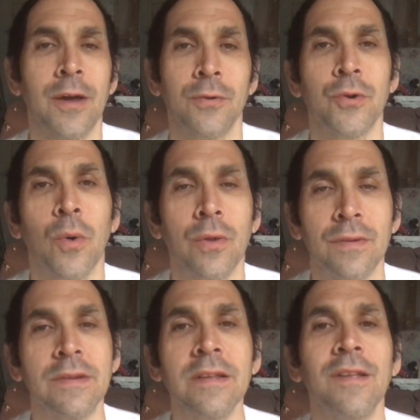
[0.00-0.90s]
I don't know all
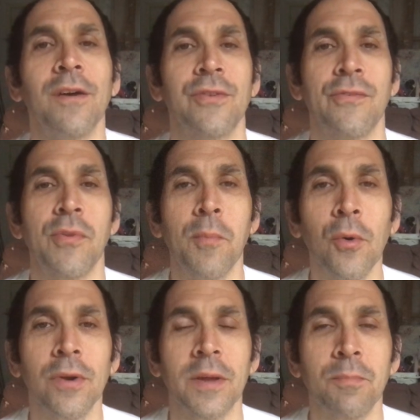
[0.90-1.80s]
the details of the
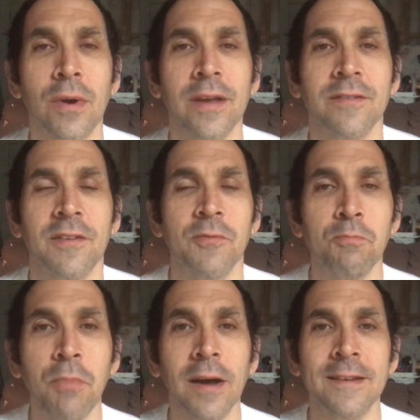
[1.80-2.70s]
mourning process,
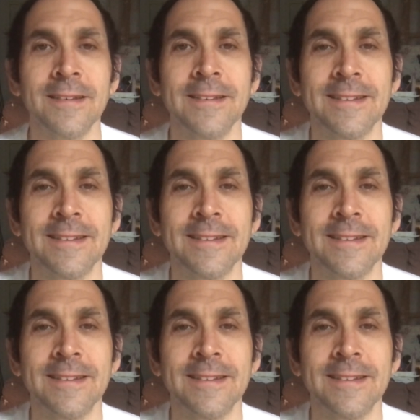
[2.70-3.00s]
but